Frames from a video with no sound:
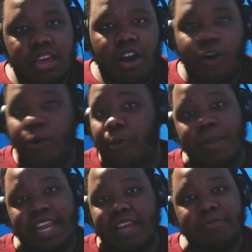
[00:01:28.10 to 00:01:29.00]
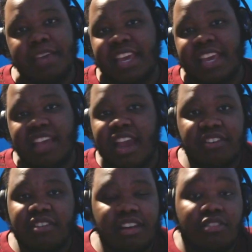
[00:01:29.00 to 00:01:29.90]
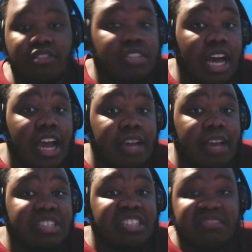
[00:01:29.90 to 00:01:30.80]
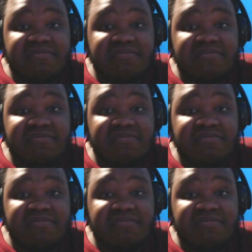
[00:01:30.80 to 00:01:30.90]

opening being there at all times.